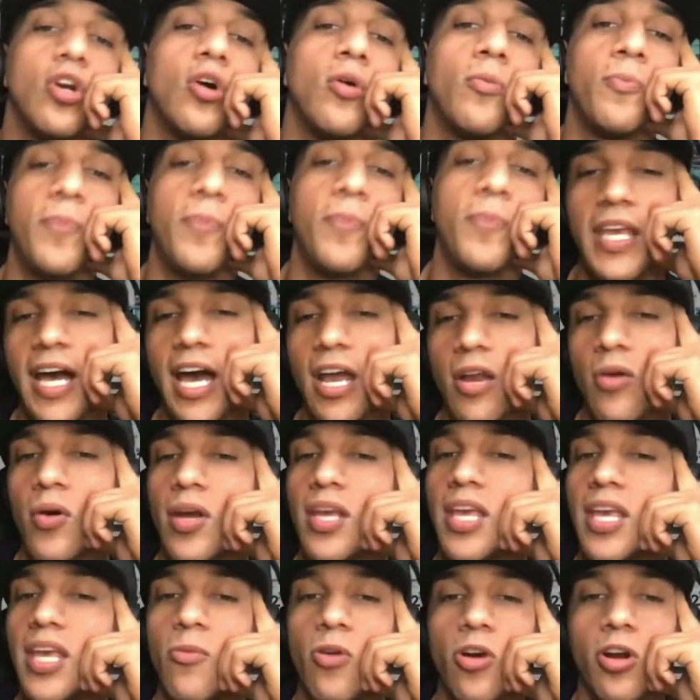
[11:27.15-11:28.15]
Yo, B, how
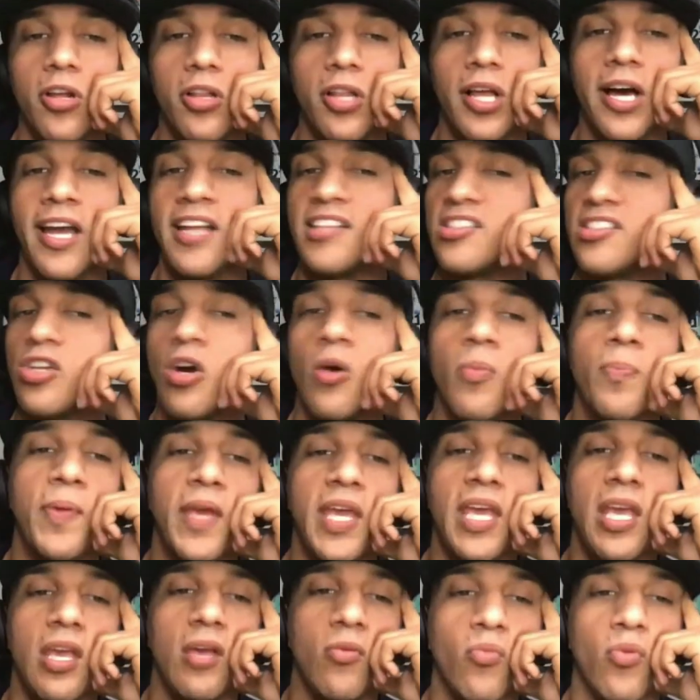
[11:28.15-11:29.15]
do I get more clients? Yo,
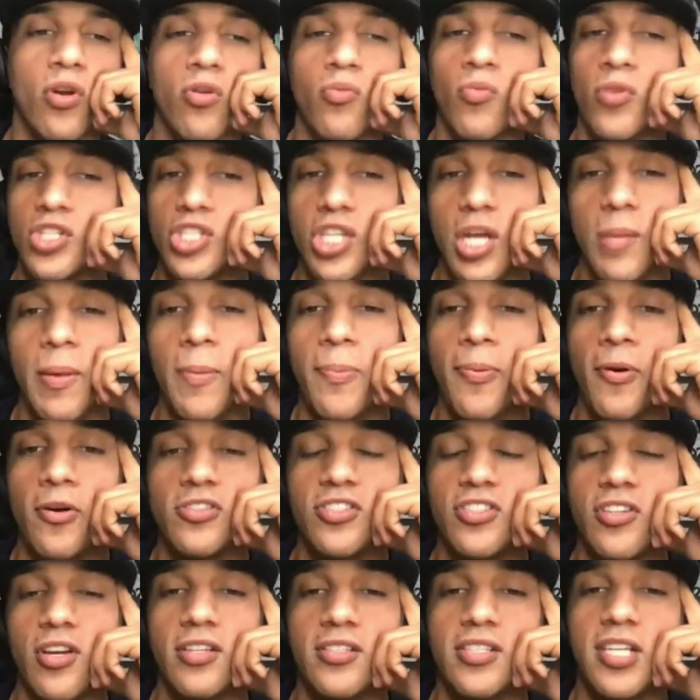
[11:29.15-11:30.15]
B, what should I be
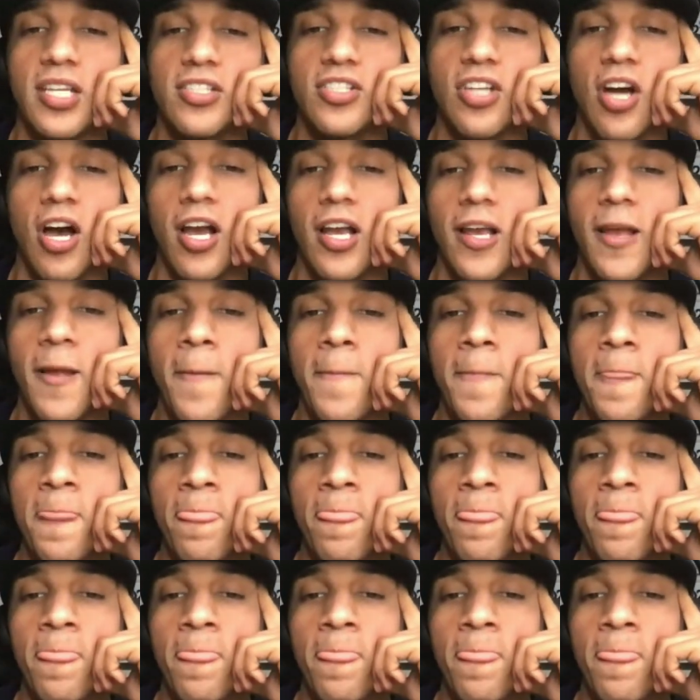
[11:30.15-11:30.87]
posting on TikTok?